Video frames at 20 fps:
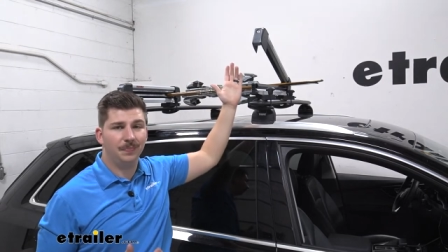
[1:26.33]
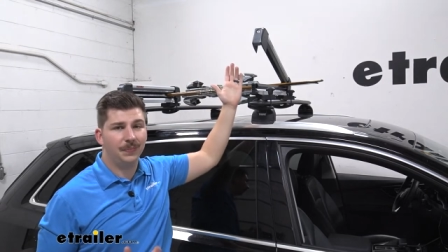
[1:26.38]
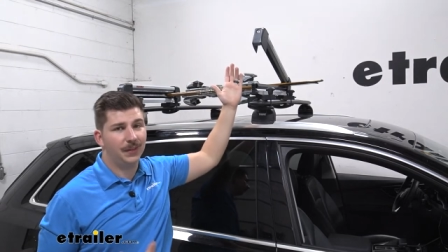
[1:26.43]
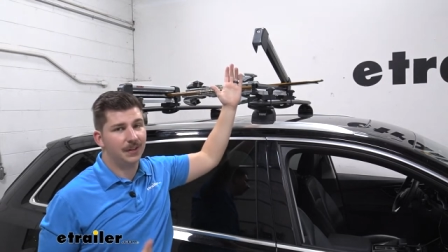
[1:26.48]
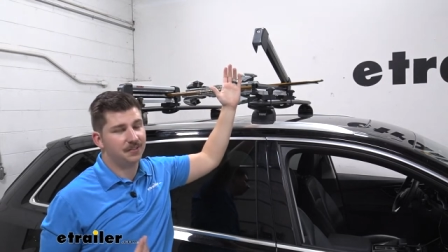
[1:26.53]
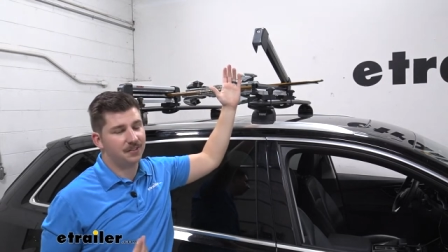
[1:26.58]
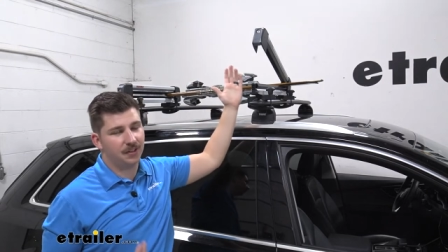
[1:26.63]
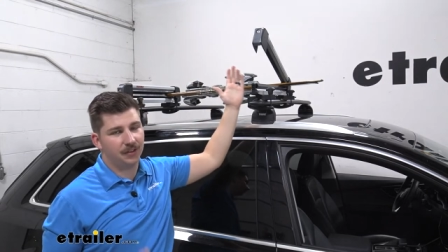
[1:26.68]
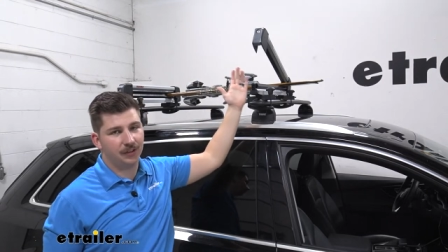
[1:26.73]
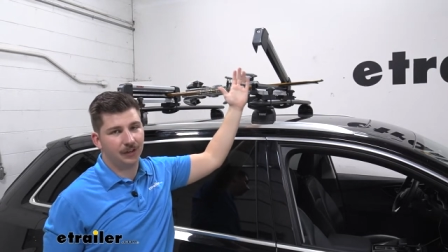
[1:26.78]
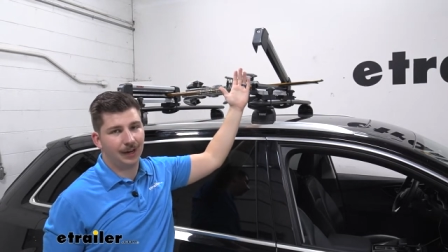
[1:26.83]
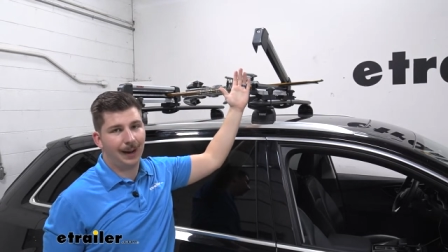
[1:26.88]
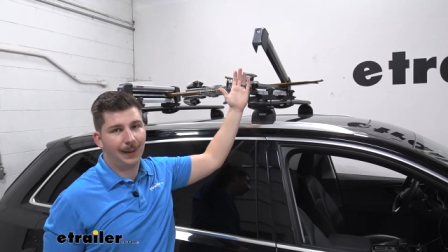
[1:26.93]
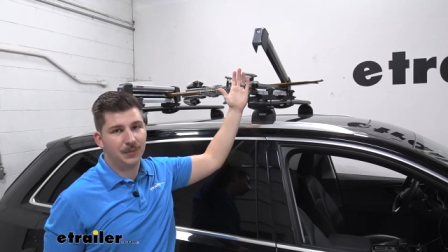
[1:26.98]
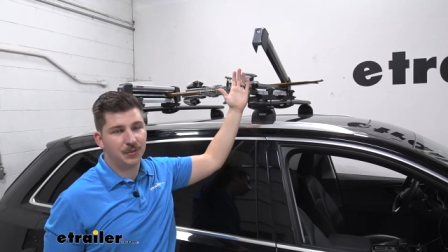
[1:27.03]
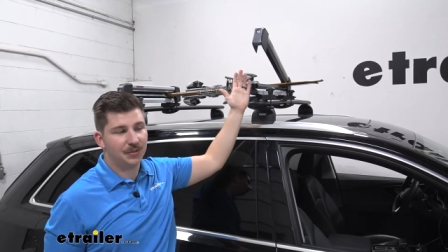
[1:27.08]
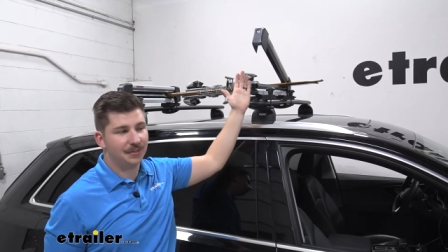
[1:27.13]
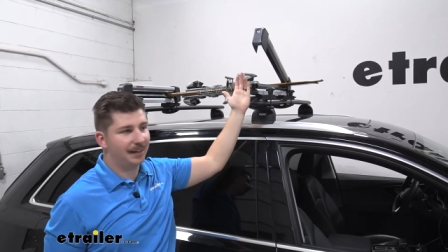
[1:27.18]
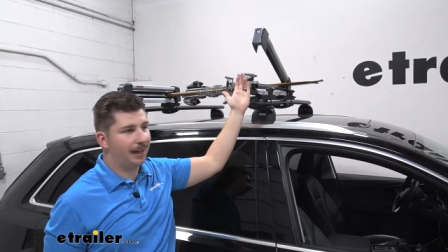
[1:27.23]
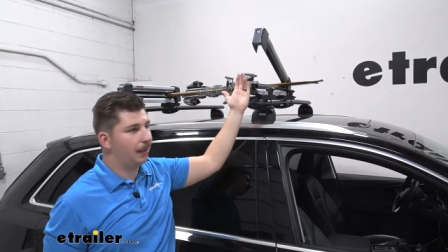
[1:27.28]
There's other
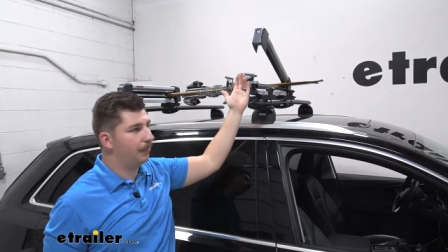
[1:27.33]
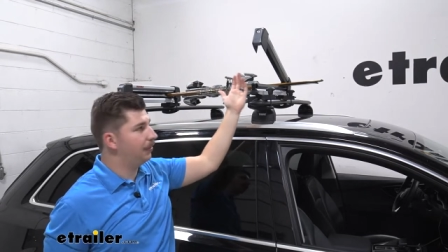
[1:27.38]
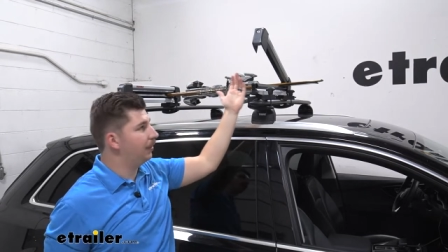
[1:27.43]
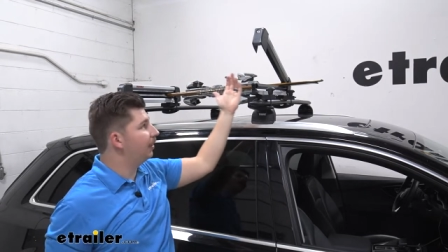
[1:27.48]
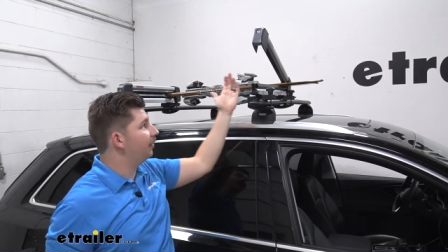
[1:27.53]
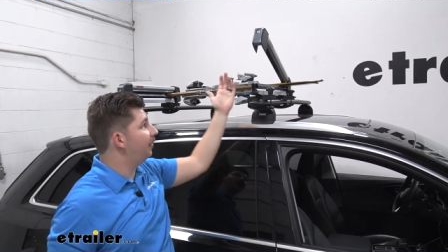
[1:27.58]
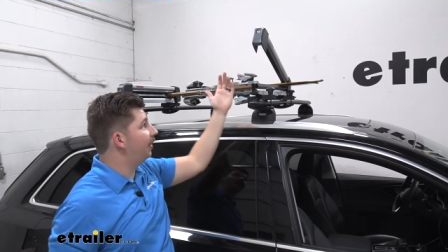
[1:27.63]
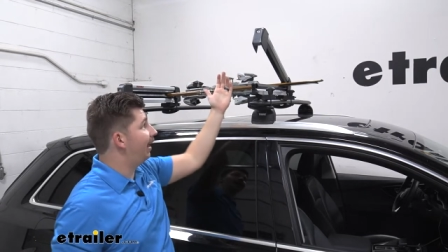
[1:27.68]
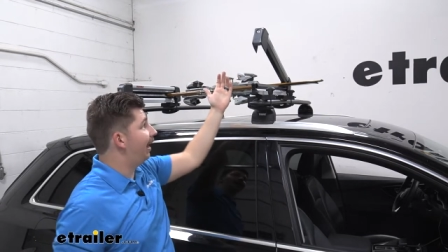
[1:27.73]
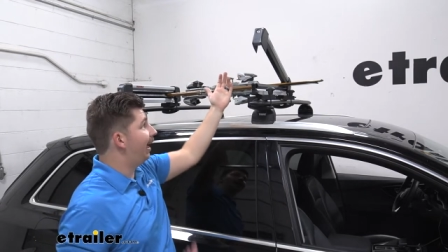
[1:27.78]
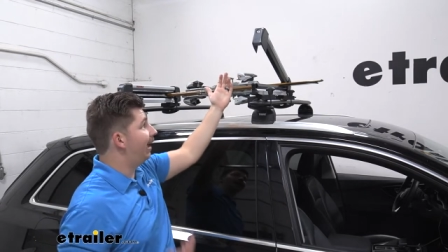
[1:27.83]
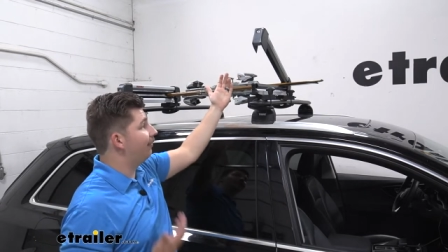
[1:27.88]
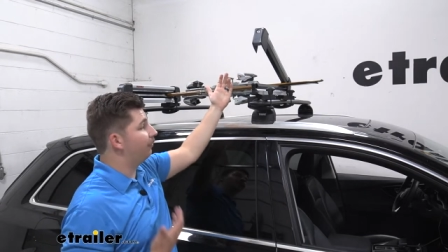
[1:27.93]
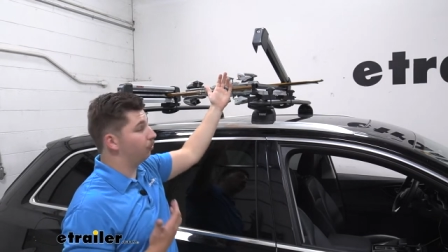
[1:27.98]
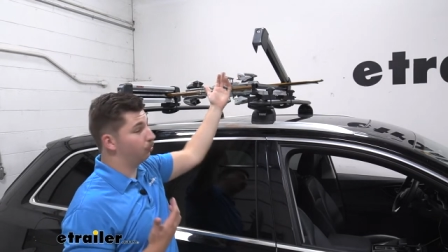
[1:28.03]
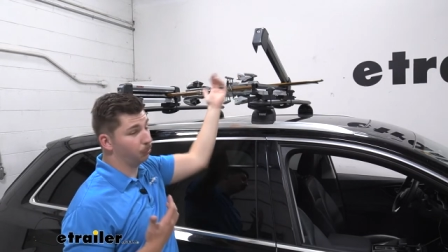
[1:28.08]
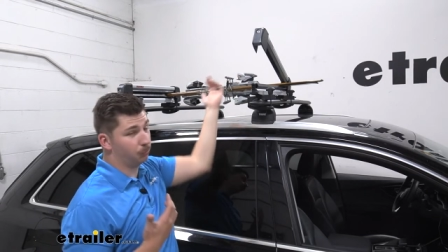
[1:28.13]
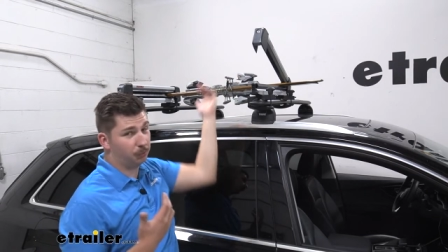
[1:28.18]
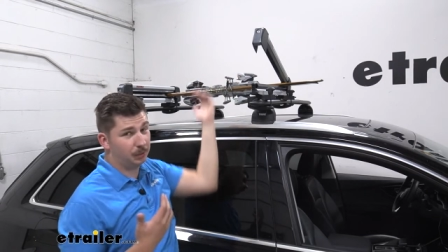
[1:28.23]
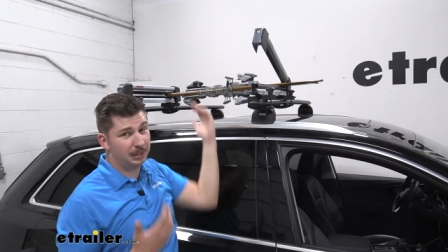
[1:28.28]
options out there that have
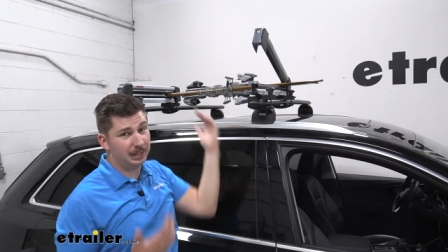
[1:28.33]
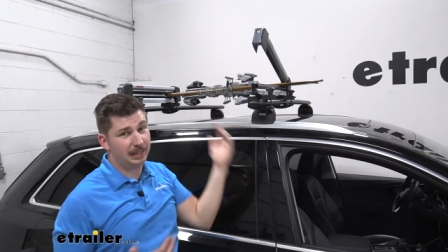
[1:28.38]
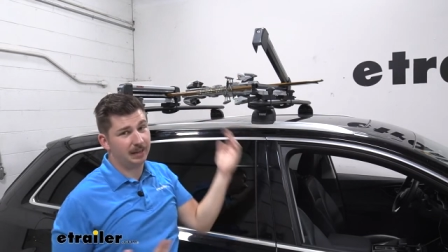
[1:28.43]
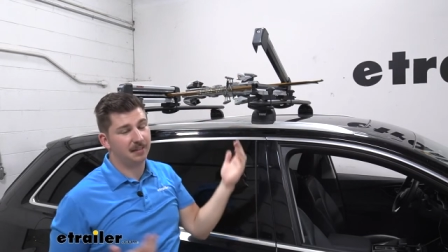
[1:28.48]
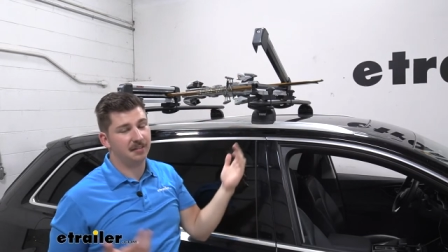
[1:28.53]
really